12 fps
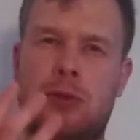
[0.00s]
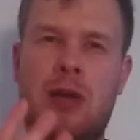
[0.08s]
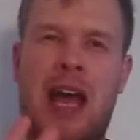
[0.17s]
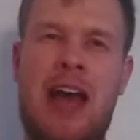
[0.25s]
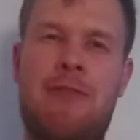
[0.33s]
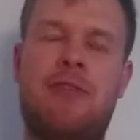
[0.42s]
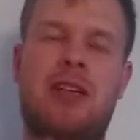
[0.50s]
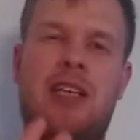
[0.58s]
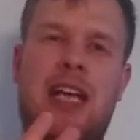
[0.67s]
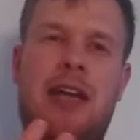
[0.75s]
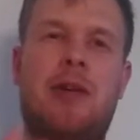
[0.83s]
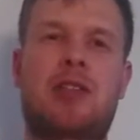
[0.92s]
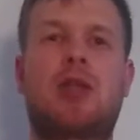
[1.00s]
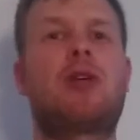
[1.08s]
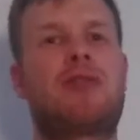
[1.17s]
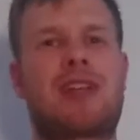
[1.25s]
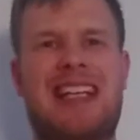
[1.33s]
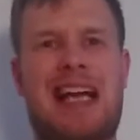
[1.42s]
have a character
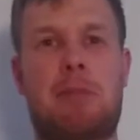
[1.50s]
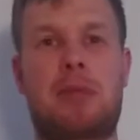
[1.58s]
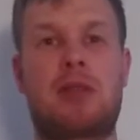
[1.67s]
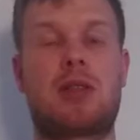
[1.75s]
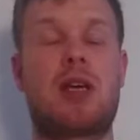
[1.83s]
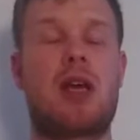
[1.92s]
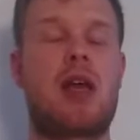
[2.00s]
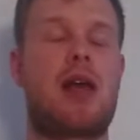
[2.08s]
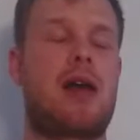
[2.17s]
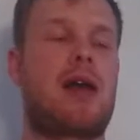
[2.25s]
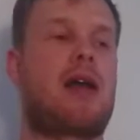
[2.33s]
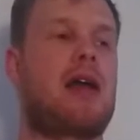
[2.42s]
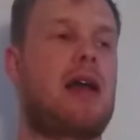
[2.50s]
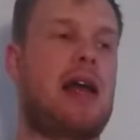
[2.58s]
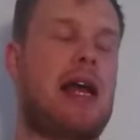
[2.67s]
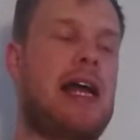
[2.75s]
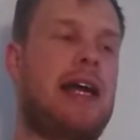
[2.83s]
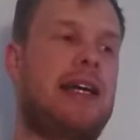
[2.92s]
of a club.
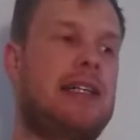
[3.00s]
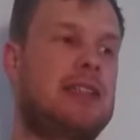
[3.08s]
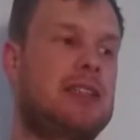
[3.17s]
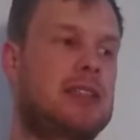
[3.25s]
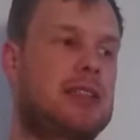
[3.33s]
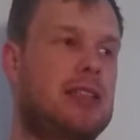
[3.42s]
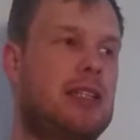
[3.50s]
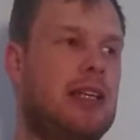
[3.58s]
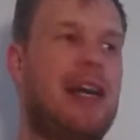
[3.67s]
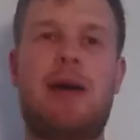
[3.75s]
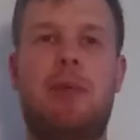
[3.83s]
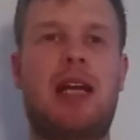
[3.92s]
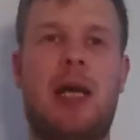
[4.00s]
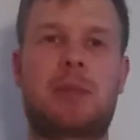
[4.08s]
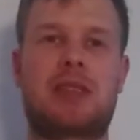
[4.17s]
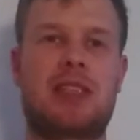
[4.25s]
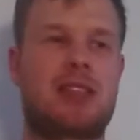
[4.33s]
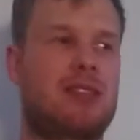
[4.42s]
And RB
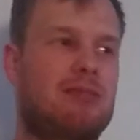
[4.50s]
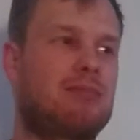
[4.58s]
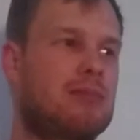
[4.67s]
Leipzig